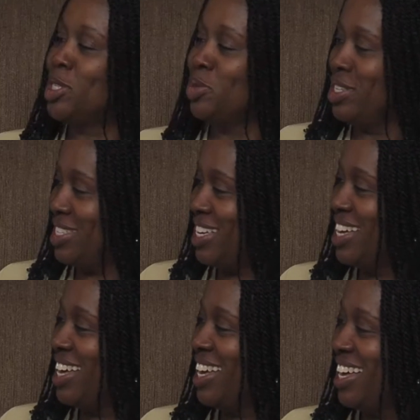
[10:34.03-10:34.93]
They can
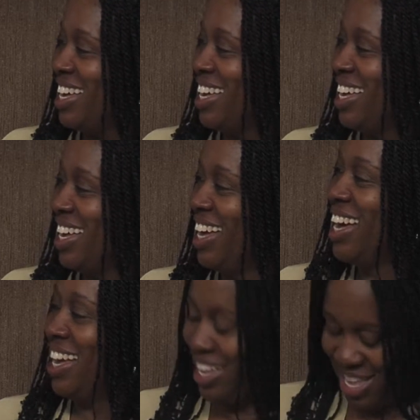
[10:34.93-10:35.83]
apply.
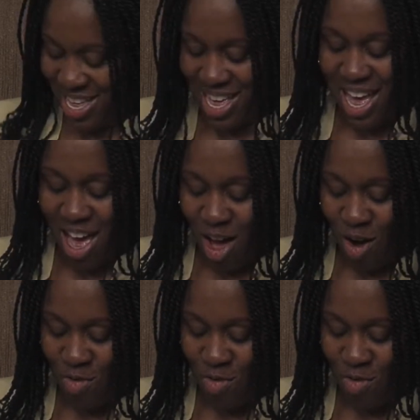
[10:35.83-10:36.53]
Mm-hmm.